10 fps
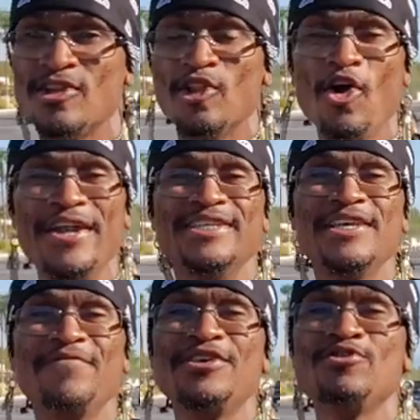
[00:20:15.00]
The Lord
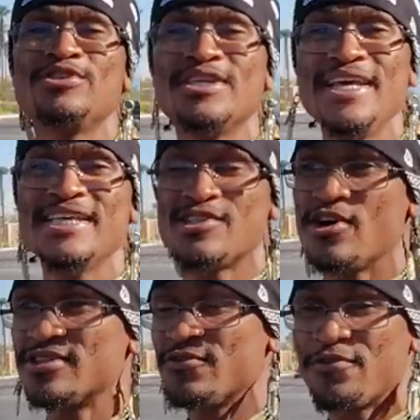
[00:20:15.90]
is even using
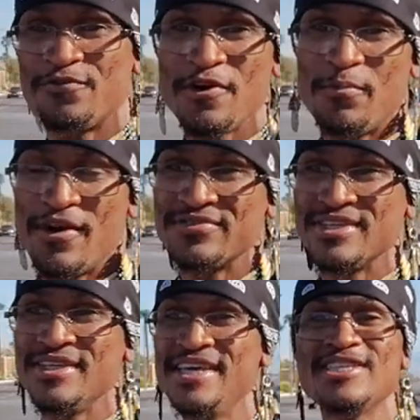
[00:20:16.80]
Esau to fulfill
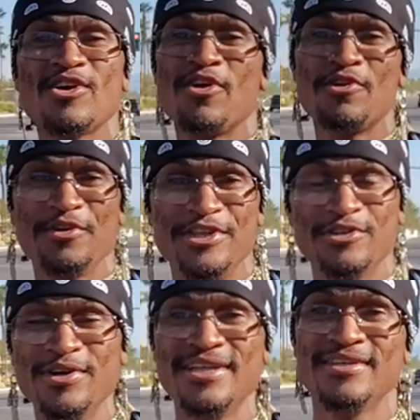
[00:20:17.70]
prophecy. Esau don't know what he's
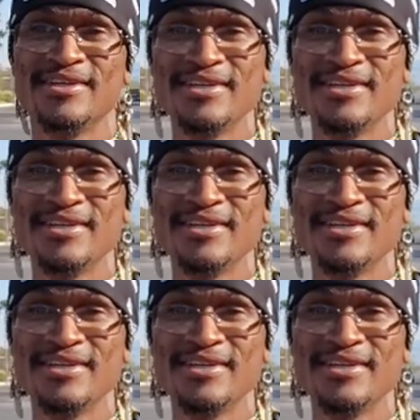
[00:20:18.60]
doing.